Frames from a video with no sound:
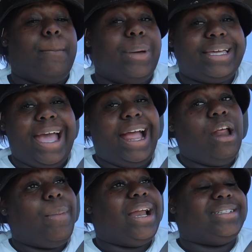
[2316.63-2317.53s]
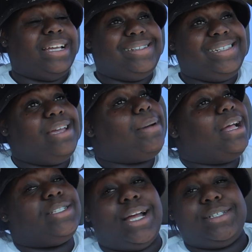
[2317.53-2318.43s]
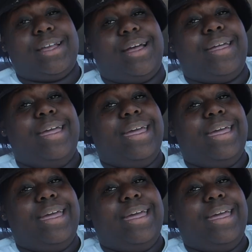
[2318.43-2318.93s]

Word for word: But can't nobody say shit about John John.